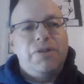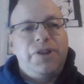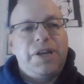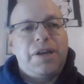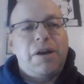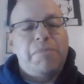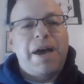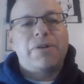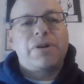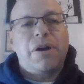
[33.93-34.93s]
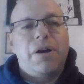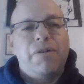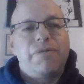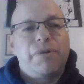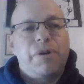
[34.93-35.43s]
the amount
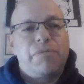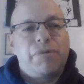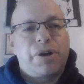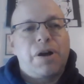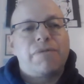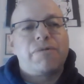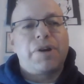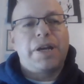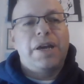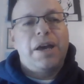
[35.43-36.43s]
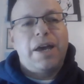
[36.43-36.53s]
of recovery